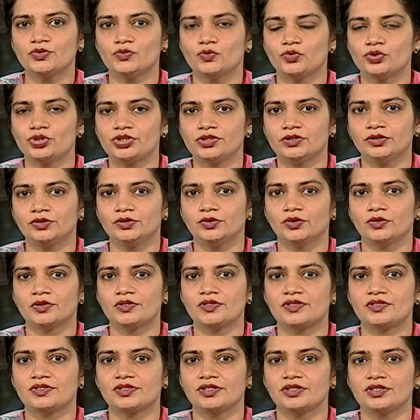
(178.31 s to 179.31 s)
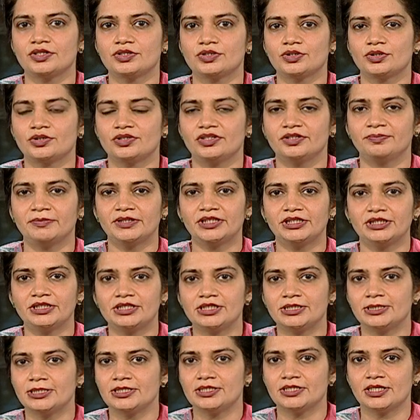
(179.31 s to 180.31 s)
social constraints or
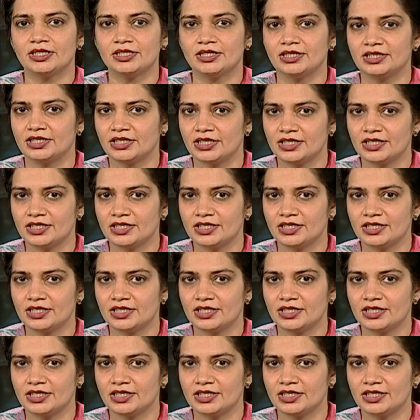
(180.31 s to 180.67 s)
limitations are